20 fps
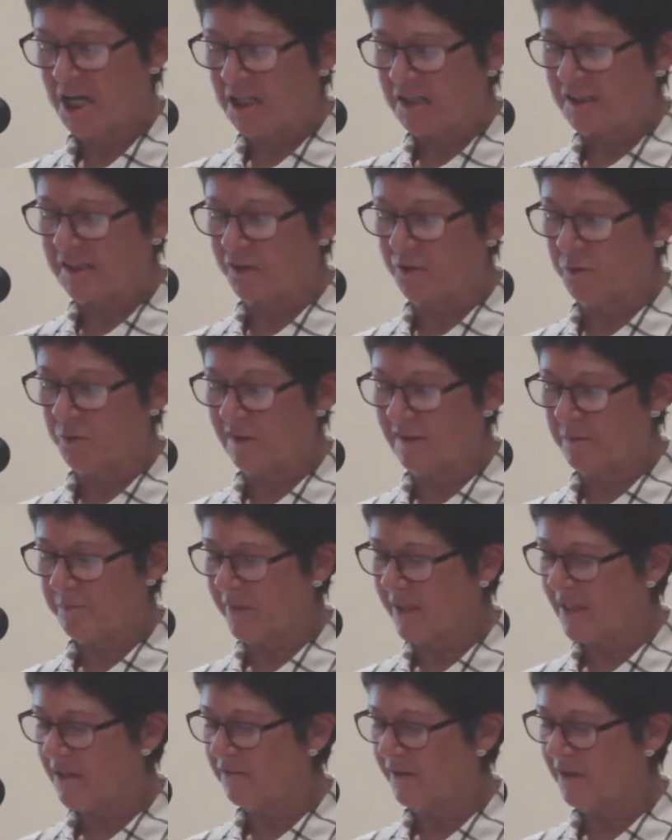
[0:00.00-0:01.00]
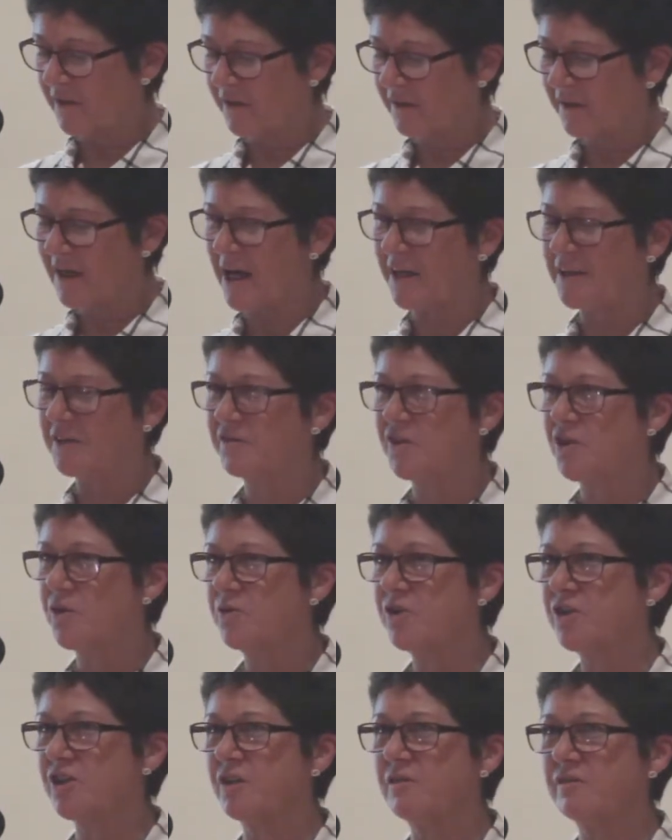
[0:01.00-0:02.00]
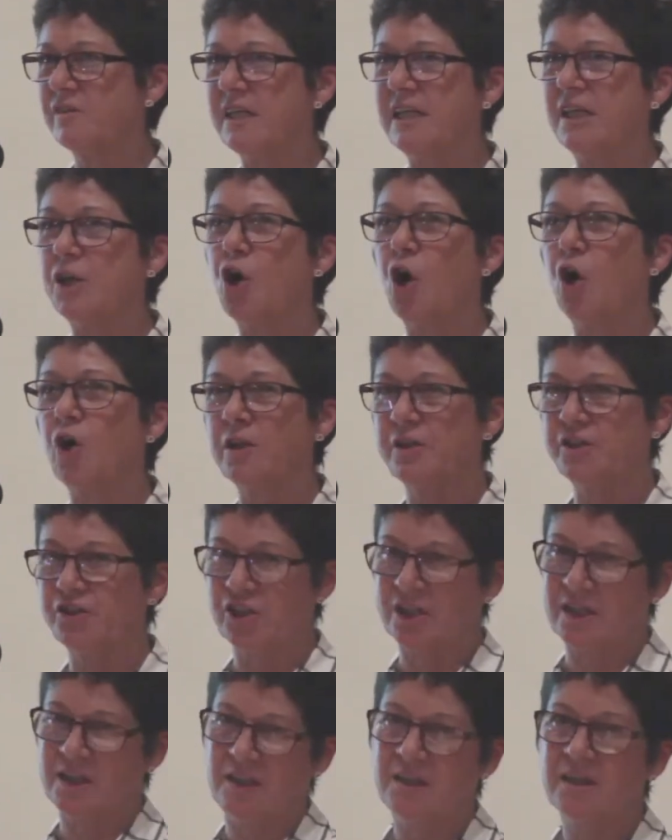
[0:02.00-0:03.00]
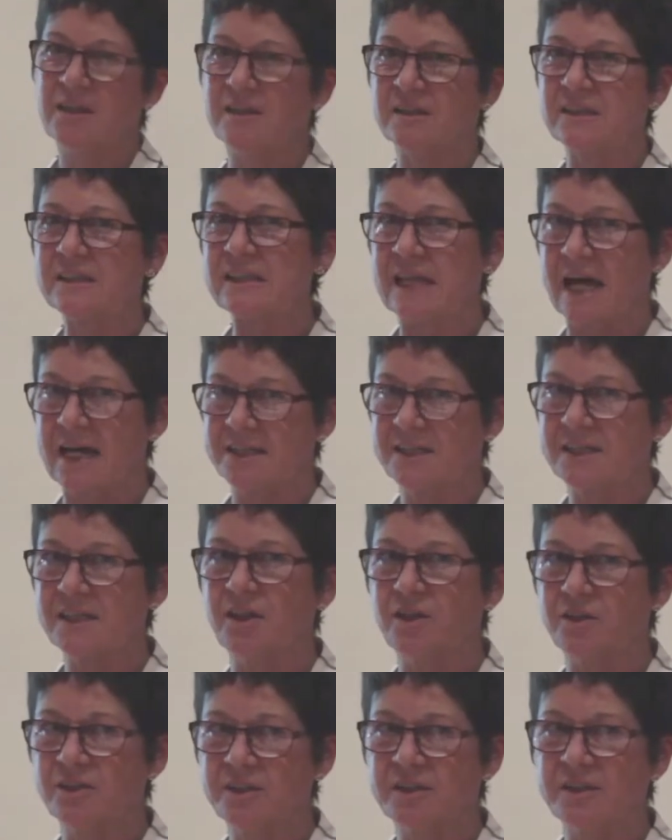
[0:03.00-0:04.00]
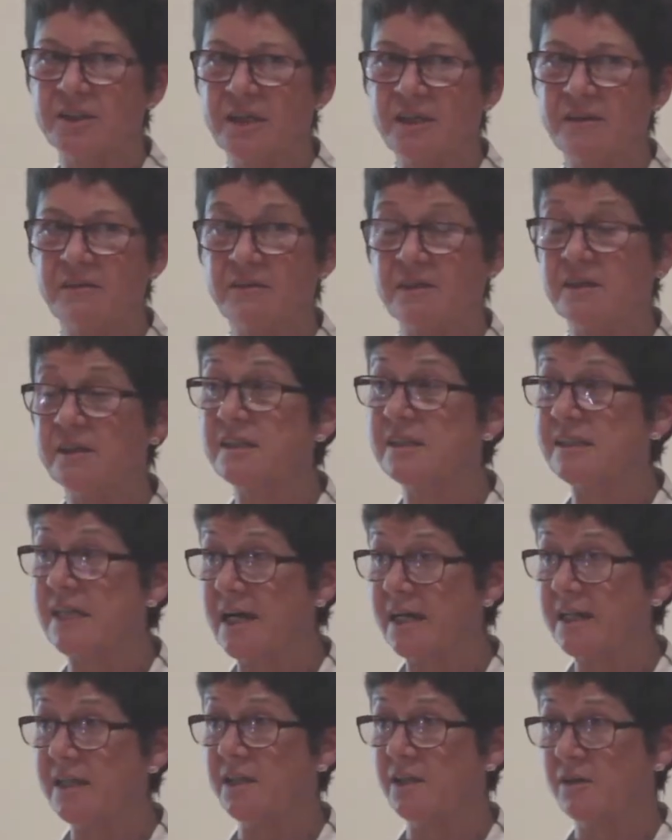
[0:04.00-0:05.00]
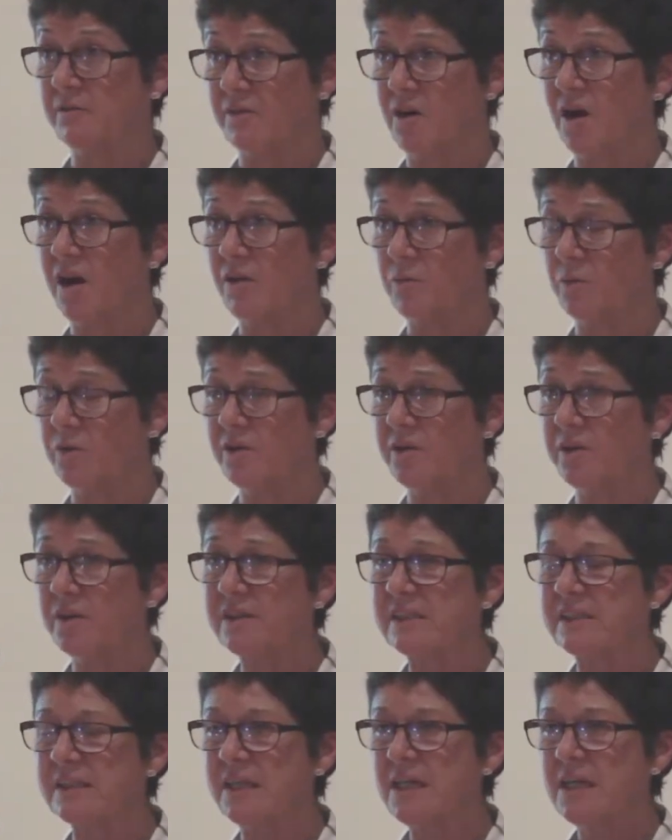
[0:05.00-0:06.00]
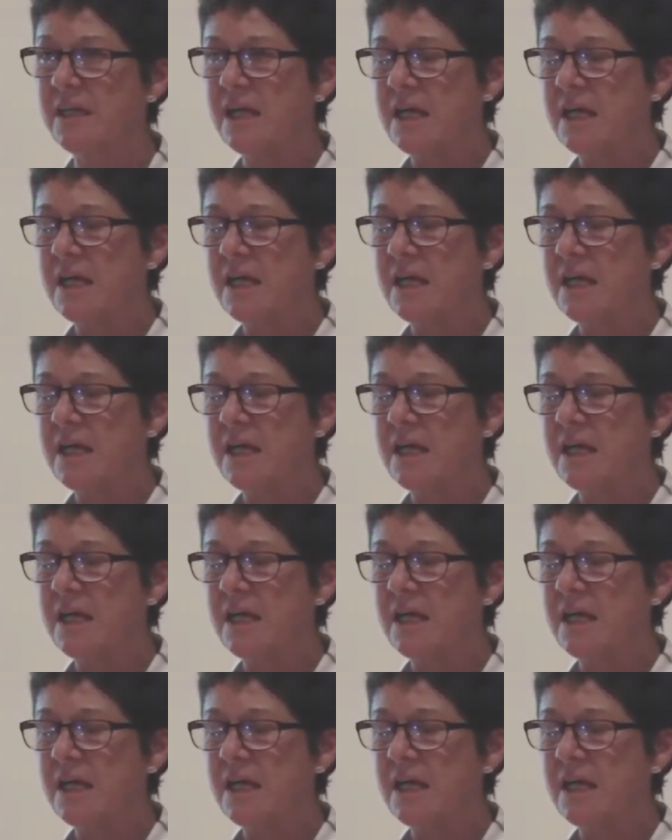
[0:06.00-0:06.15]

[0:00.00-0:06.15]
So there was a bit of a kind of notion of an ecology that sat underneath the design of ArtWorks,